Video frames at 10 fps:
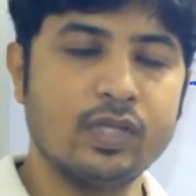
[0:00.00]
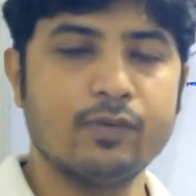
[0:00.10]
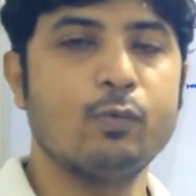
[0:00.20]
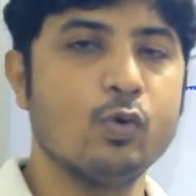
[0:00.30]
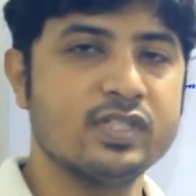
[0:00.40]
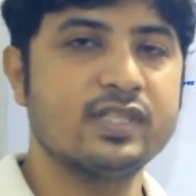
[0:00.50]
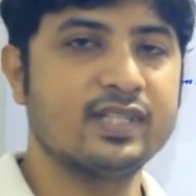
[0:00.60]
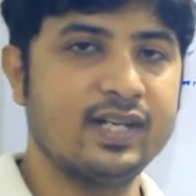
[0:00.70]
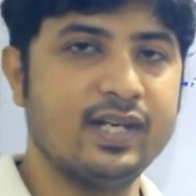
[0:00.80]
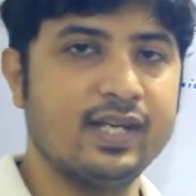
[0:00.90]
pose a
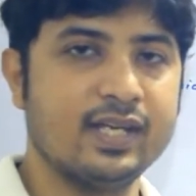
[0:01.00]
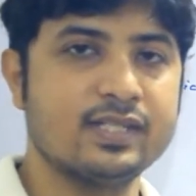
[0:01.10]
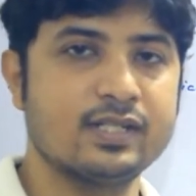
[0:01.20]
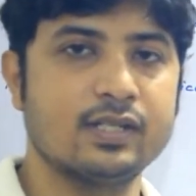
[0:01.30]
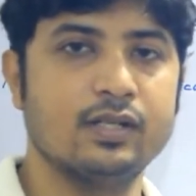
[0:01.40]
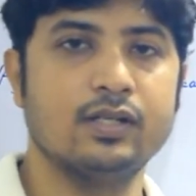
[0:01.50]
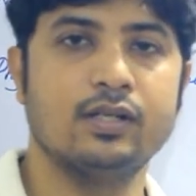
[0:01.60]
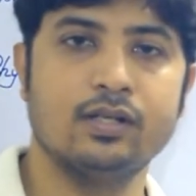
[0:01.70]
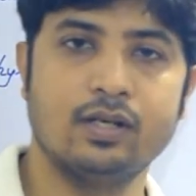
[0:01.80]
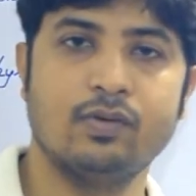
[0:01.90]
threat against
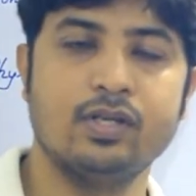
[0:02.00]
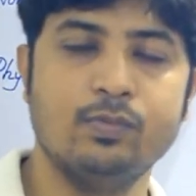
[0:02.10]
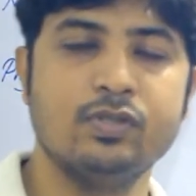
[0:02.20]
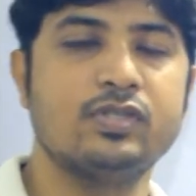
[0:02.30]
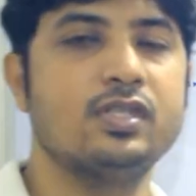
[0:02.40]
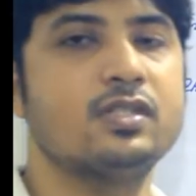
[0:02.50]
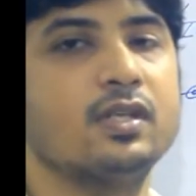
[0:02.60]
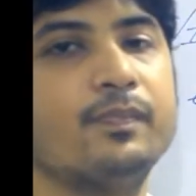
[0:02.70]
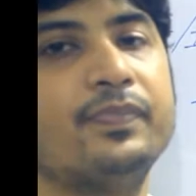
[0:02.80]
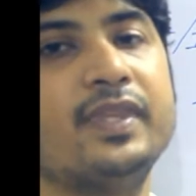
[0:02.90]
our immune
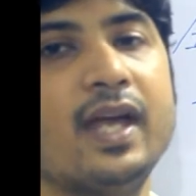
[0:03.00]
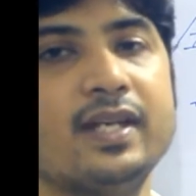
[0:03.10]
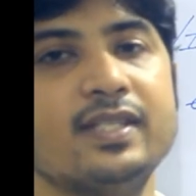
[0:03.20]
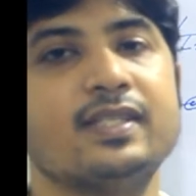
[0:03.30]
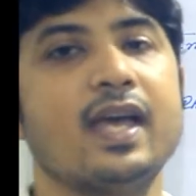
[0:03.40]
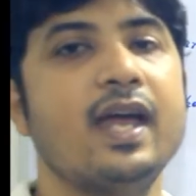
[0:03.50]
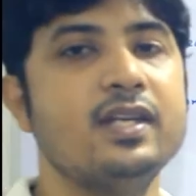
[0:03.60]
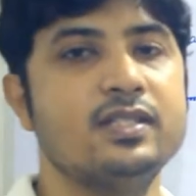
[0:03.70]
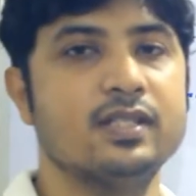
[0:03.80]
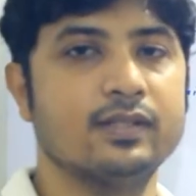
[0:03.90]
system, that is
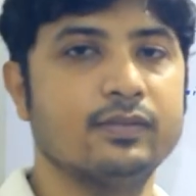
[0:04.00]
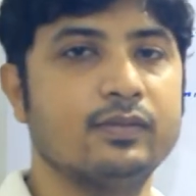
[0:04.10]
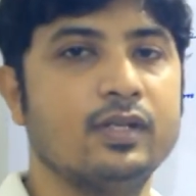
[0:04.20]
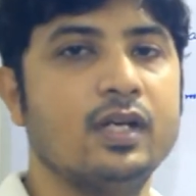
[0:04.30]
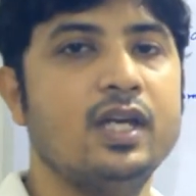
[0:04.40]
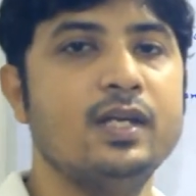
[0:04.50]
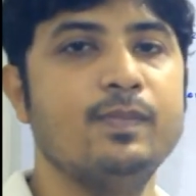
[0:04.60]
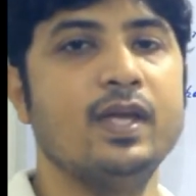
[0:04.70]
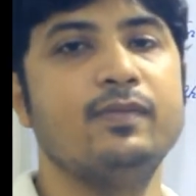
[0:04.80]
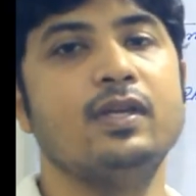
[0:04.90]
antigen. It
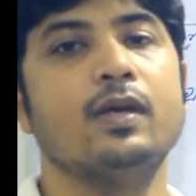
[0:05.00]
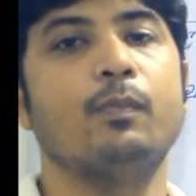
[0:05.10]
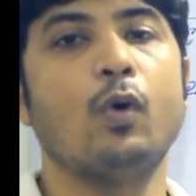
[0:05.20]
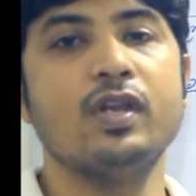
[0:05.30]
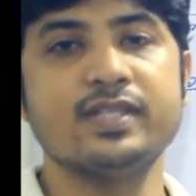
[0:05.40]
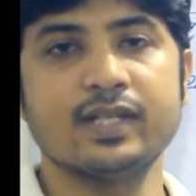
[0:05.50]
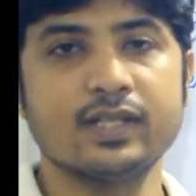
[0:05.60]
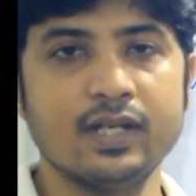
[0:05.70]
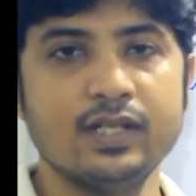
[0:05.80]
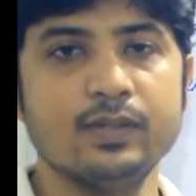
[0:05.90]
may be a
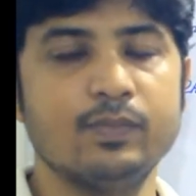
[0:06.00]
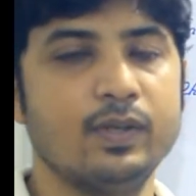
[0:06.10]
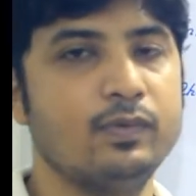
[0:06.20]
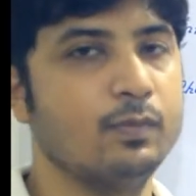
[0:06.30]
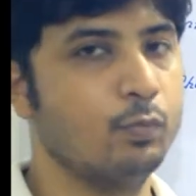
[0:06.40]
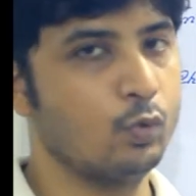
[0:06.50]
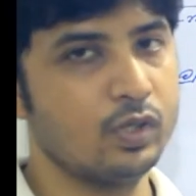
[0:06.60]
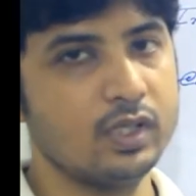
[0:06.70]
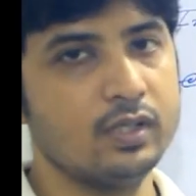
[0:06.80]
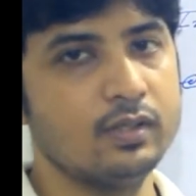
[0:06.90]
polysaccharide, it may be a
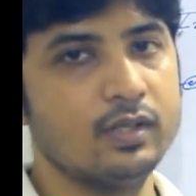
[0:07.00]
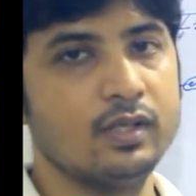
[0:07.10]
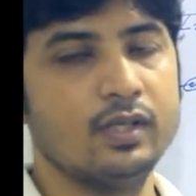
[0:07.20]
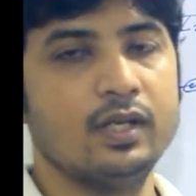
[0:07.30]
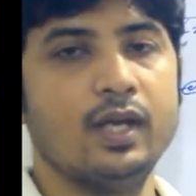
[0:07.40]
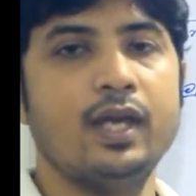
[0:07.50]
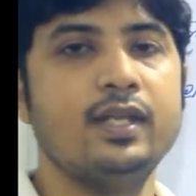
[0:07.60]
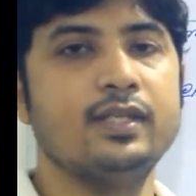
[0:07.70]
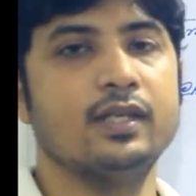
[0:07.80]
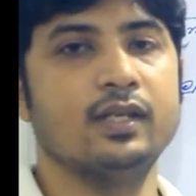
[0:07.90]
protein,
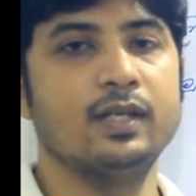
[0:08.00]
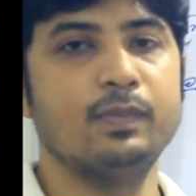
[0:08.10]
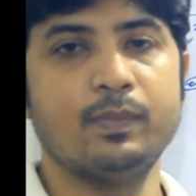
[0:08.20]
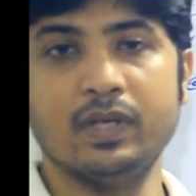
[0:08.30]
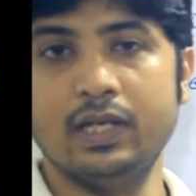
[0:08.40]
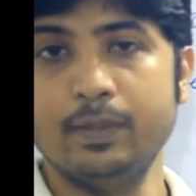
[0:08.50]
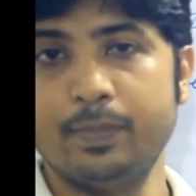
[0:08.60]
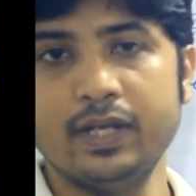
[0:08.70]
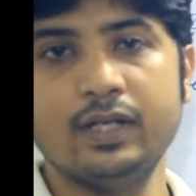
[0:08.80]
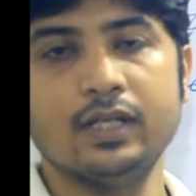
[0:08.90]
anything, it may be a
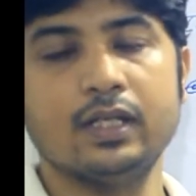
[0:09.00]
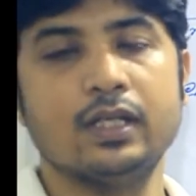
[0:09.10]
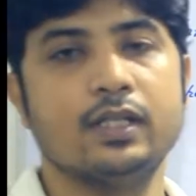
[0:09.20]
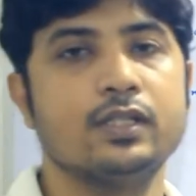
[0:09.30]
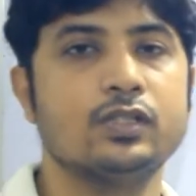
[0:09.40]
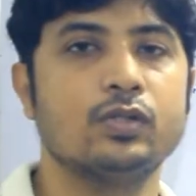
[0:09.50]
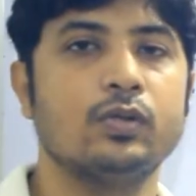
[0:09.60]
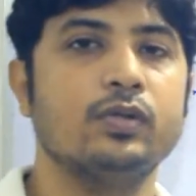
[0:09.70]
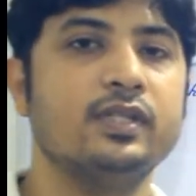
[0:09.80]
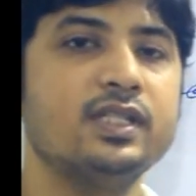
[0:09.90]
lipid.
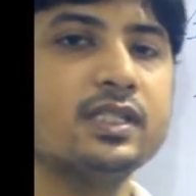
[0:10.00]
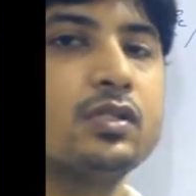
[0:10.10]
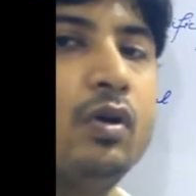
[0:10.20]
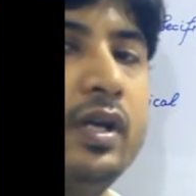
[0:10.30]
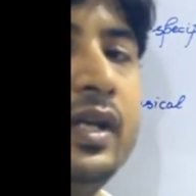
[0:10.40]
So this is called an